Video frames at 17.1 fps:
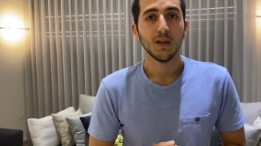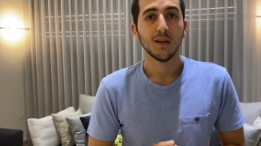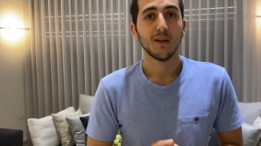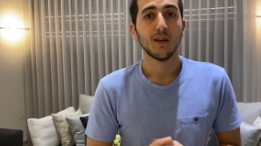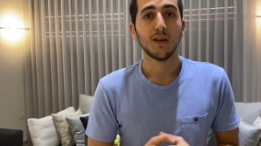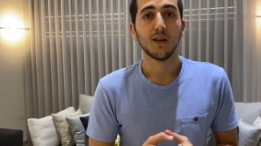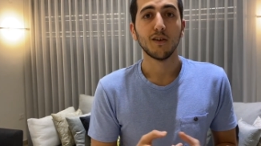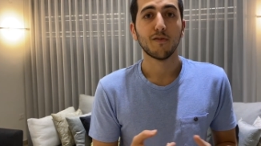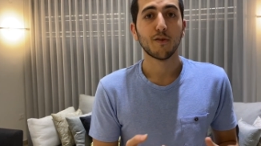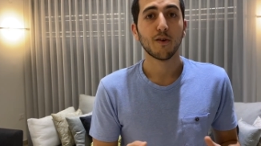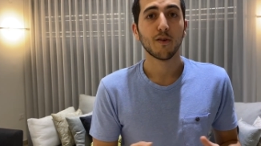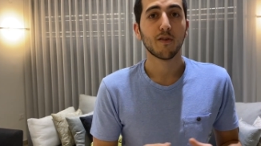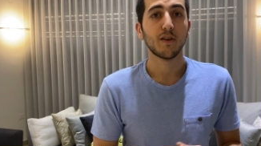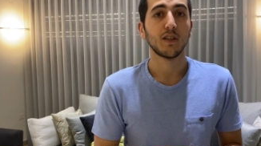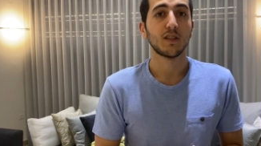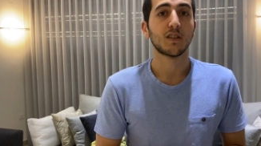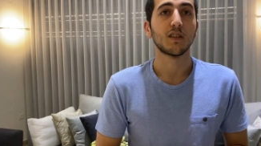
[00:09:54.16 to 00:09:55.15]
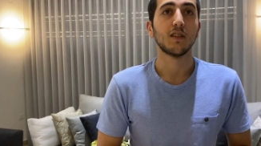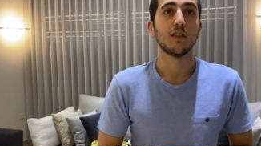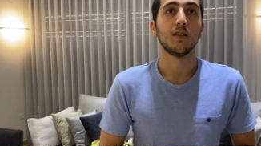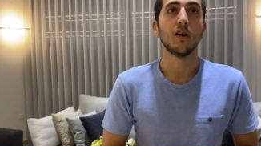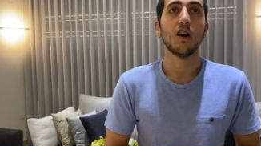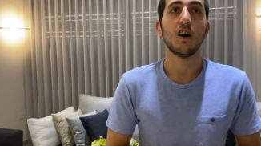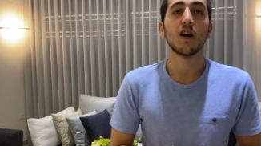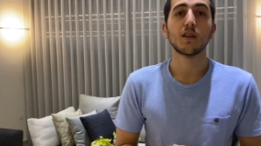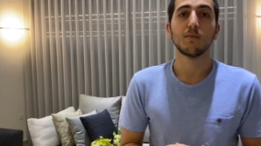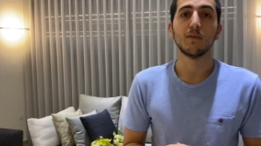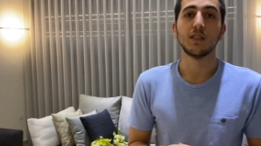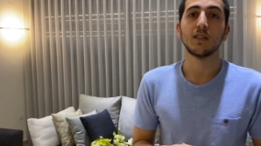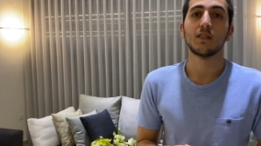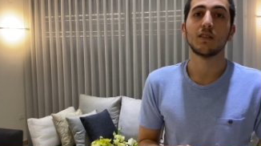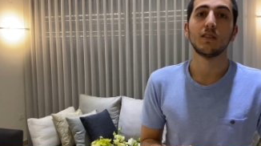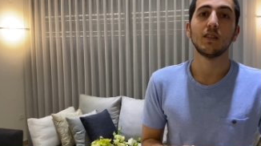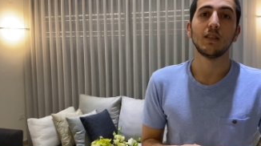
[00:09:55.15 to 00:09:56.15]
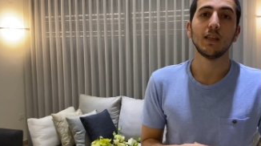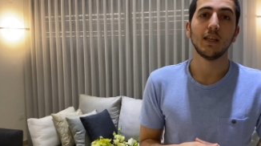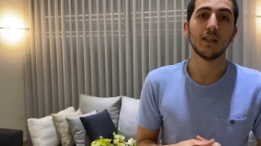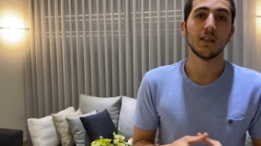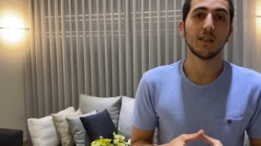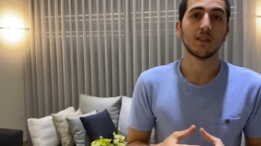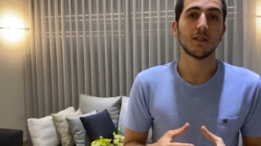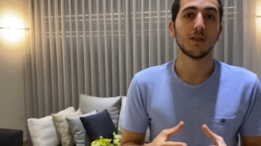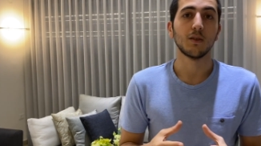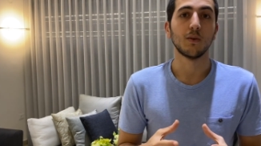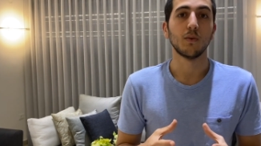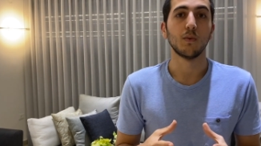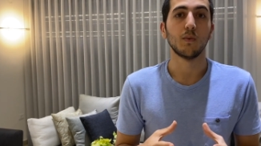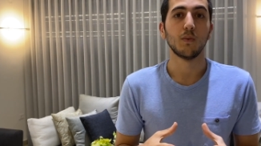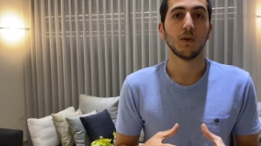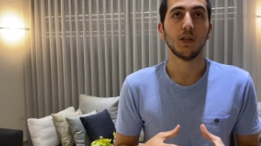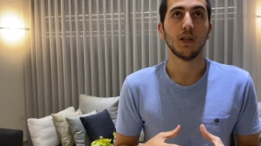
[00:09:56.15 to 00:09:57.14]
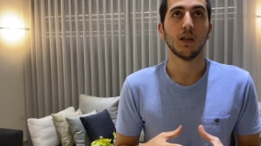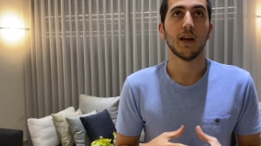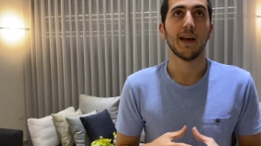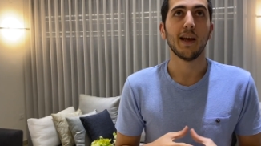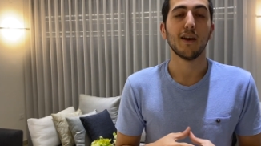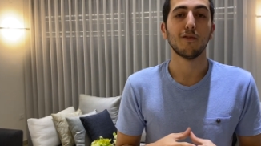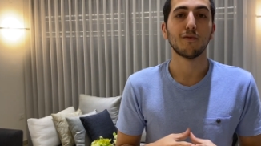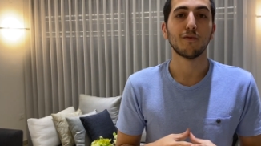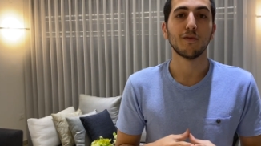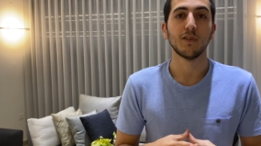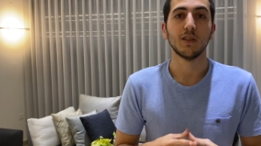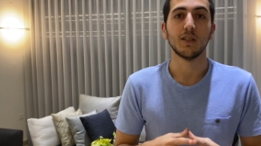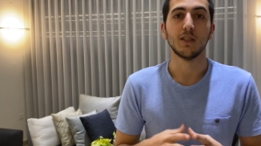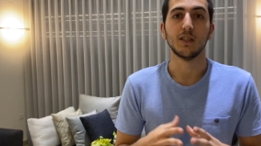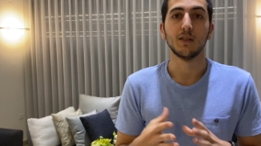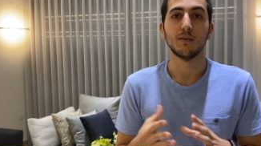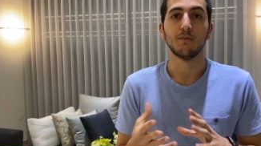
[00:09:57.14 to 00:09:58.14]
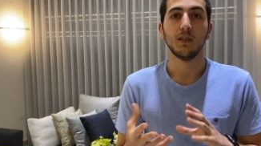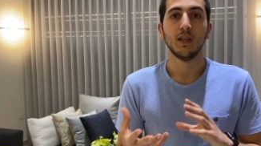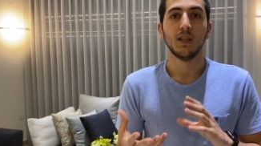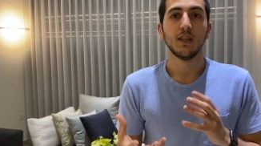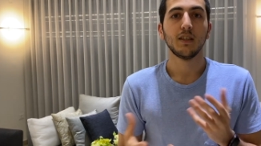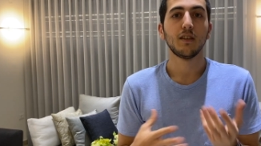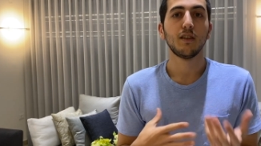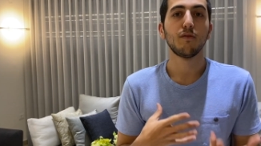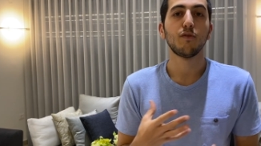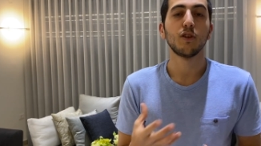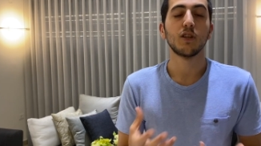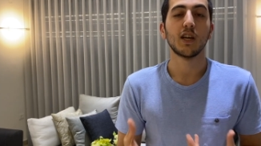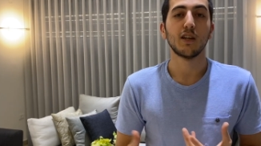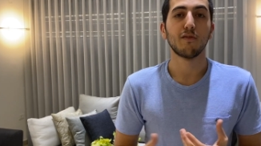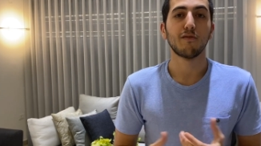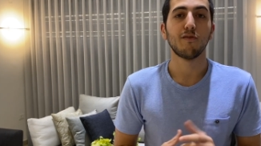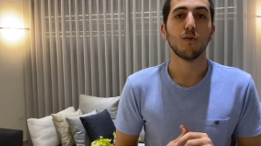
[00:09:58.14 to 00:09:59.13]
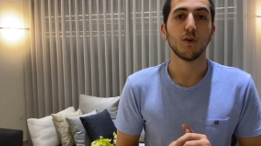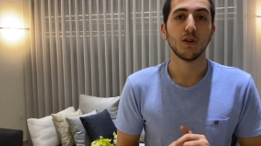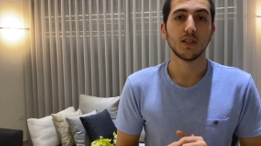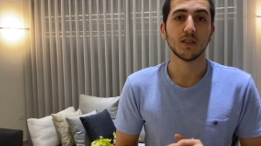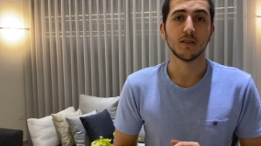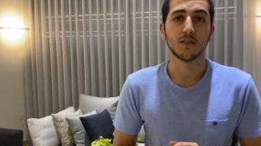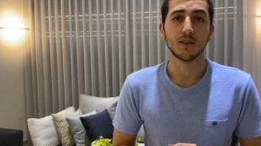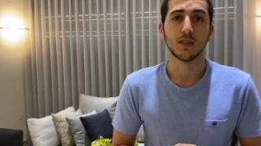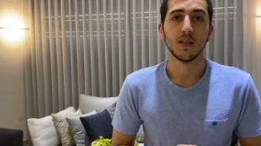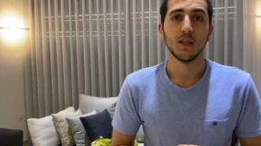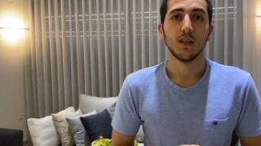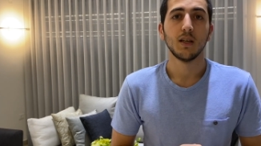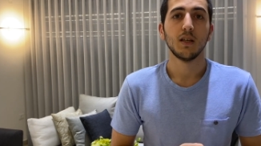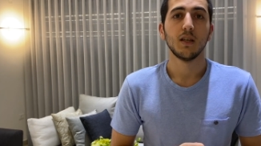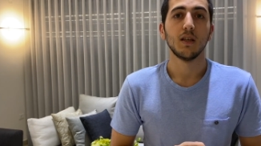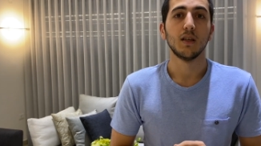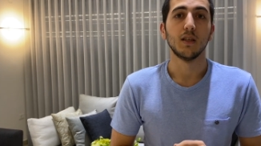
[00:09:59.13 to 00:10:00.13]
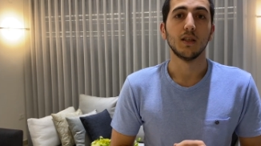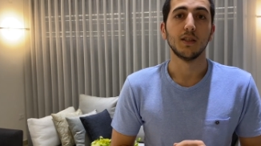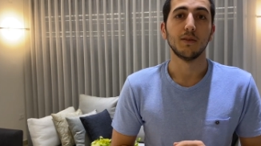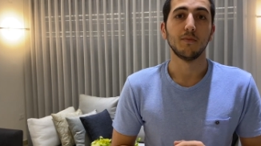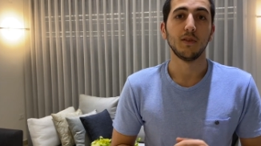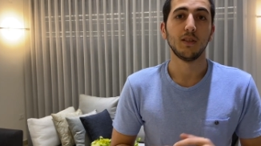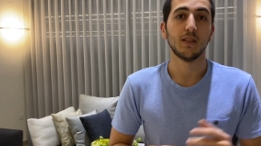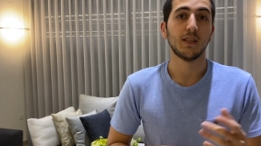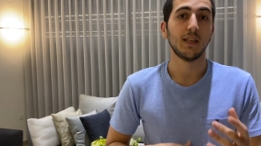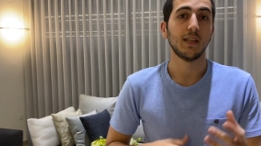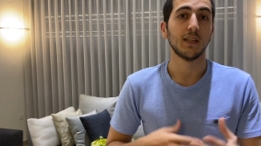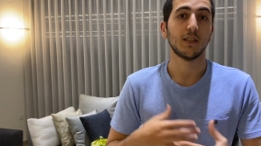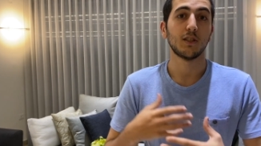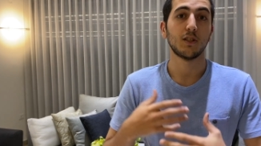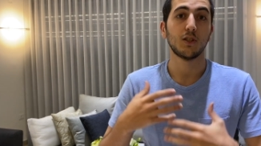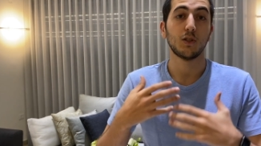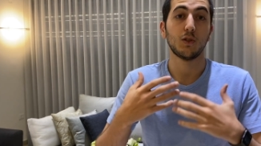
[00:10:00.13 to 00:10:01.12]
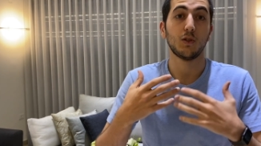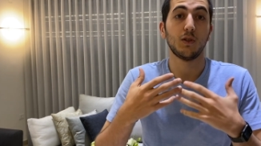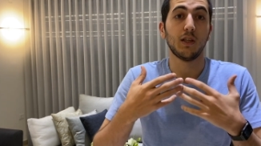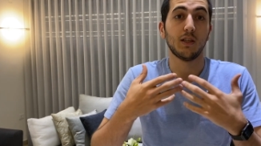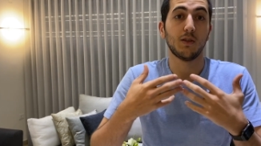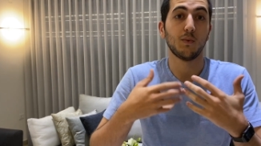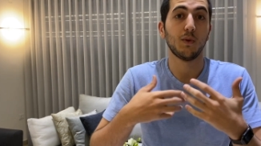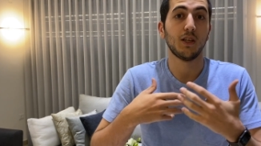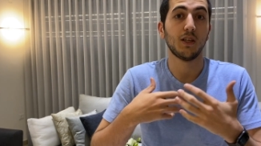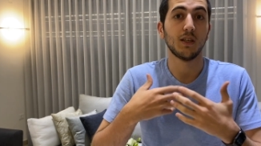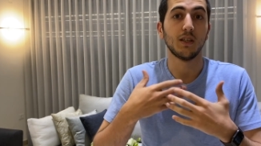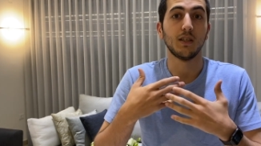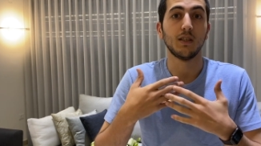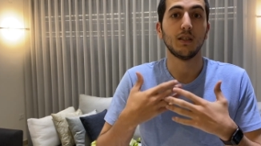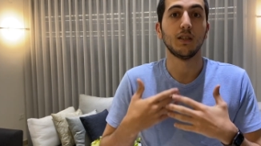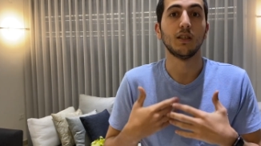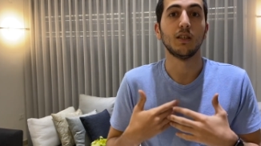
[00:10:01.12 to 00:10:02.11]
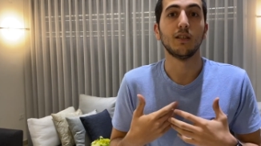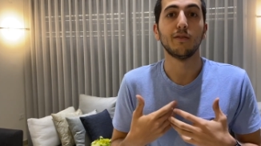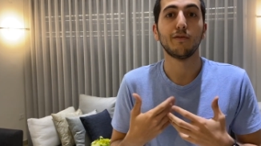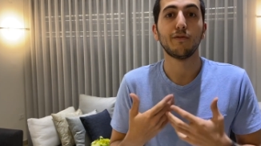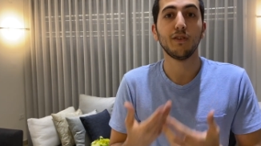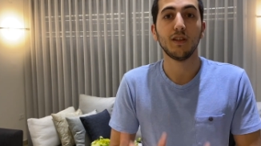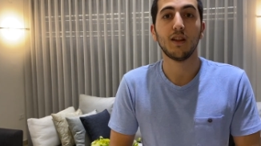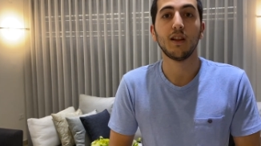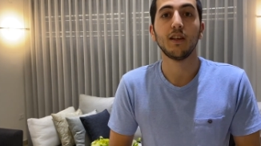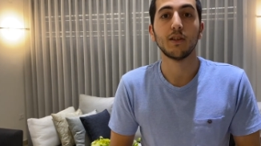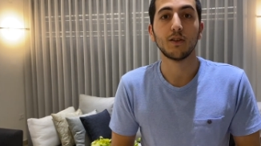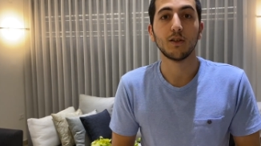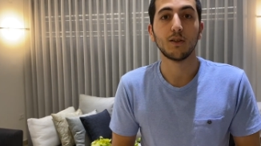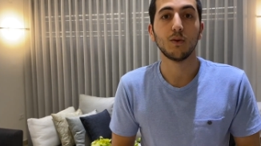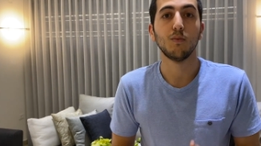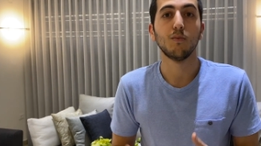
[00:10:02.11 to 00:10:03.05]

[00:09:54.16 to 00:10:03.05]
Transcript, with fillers: Further, it can augment the data, so we have different kind of noises in the data that we can feed later to